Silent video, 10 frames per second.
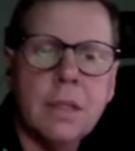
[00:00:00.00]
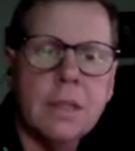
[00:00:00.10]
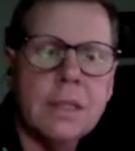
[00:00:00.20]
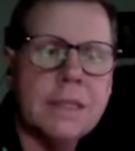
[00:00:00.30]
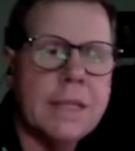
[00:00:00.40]

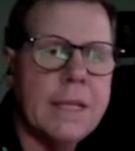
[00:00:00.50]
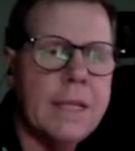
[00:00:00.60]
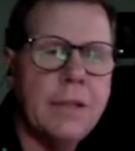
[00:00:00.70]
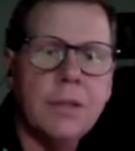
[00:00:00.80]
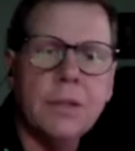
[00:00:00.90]
let's
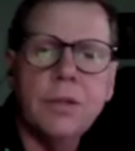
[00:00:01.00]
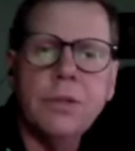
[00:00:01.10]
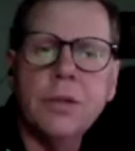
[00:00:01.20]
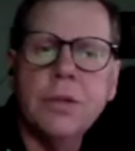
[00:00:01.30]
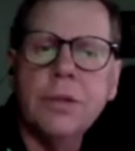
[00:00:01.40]
say
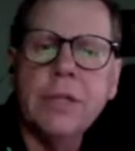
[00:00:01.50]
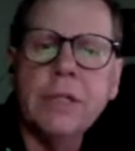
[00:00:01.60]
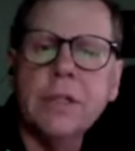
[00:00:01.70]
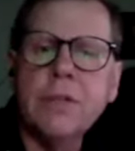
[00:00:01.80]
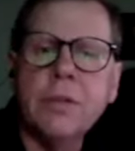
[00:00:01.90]
2 or 3
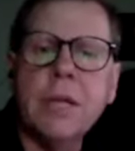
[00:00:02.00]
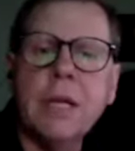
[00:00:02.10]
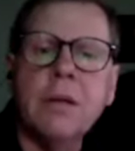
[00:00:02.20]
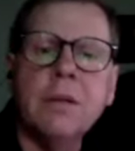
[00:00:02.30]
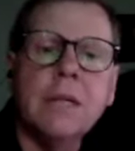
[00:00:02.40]
years from
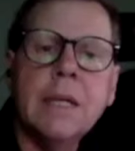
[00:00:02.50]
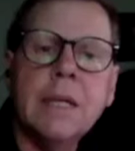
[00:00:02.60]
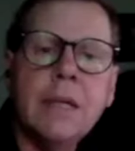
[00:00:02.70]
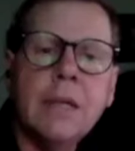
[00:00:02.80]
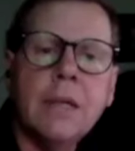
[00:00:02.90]
now,
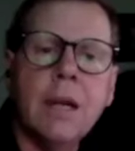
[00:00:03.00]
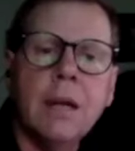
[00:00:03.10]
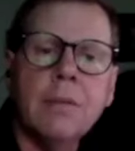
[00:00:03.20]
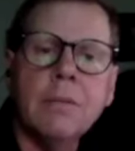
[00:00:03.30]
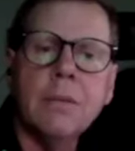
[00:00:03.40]

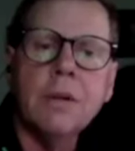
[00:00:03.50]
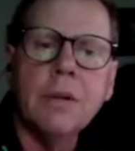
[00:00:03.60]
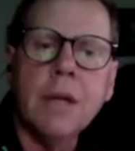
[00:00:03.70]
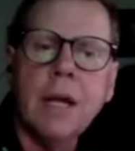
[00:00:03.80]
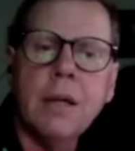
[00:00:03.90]

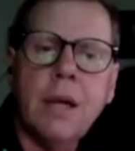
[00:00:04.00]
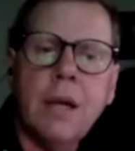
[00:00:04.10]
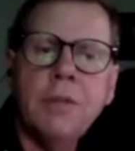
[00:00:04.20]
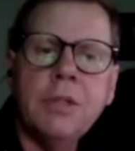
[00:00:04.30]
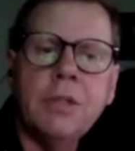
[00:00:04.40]

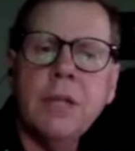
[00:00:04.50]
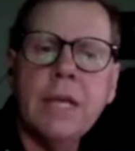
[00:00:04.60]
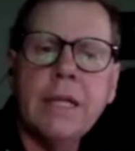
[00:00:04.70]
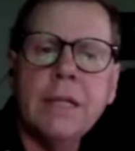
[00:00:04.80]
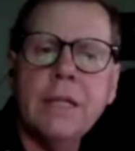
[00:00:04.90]
how would you
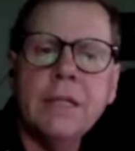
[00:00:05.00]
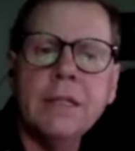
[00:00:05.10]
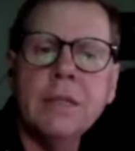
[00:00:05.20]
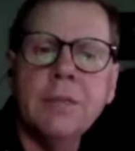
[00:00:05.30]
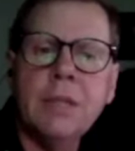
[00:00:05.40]
like things
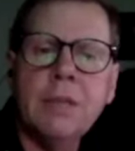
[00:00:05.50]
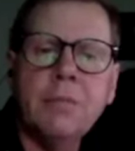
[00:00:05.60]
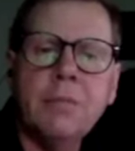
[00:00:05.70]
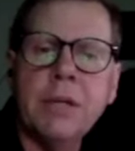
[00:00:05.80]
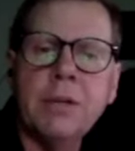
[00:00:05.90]
to be
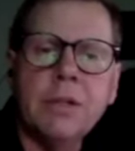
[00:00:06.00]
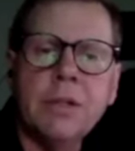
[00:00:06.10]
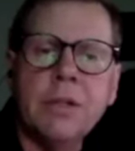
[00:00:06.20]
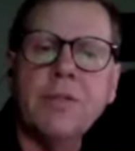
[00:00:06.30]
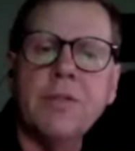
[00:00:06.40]
better
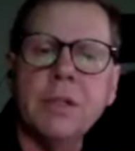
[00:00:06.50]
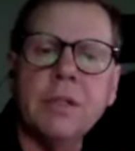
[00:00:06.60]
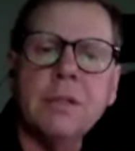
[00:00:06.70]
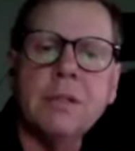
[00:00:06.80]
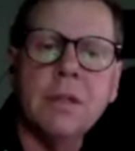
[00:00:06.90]
or different
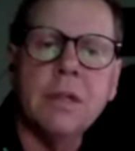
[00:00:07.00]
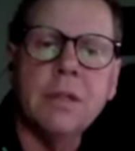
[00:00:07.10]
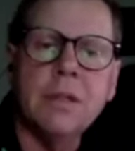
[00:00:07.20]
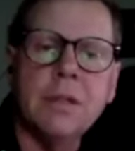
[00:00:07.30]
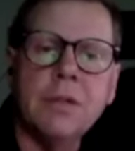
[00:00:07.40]

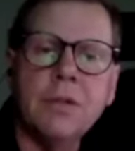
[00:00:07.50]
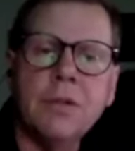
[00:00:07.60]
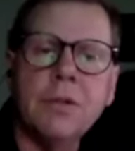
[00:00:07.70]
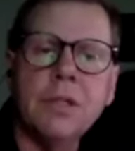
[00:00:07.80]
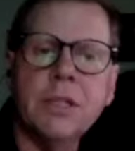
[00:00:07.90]
in your
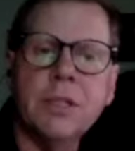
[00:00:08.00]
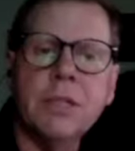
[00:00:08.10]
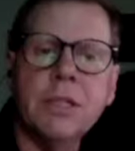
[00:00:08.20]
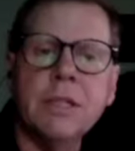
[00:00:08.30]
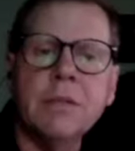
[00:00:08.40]
own
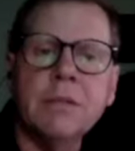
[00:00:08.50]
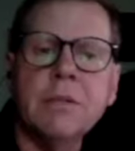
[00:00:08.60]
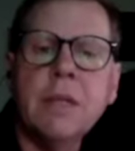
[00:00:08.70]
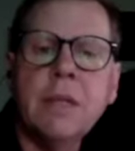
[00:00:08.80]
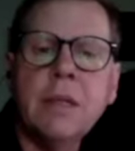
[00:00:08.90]
situation
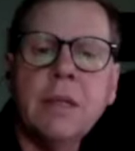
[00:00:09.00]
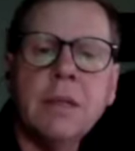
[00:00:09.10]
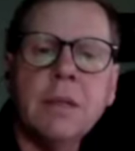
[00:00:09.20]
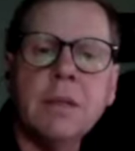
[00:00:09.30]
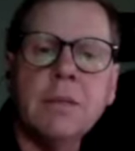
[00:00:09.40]

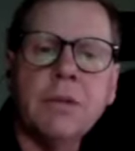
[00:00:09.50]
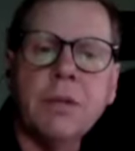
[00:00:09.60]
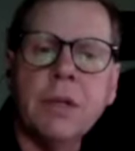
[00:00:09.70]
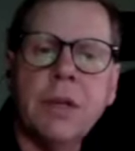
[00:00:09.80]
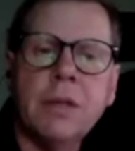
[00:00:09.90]
with
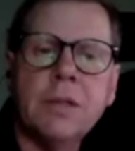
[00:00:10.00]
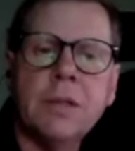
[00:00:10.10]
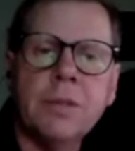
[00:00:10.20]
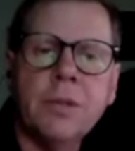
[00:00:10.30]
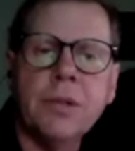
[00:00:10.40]
regards
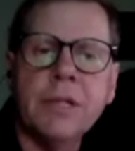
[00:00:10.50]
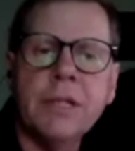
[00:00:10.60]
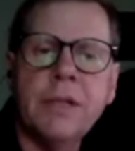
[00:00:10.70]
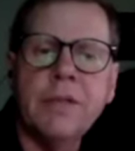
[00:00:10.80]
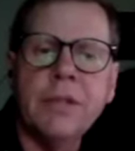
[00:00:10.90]
to the
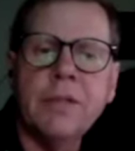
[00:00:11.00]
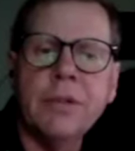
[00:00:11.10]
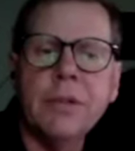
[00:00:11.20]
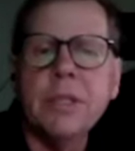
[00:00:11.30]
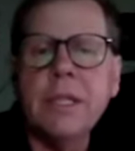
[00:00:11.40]
productivity of
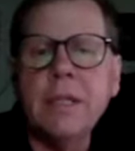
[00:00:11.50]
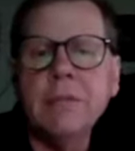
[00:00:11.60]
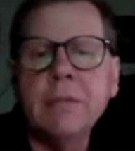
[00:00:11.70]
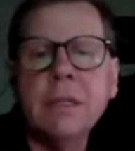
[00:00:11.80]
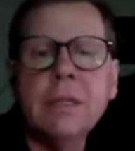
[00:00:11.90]
your
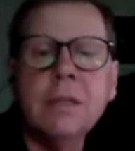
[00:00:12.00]
team?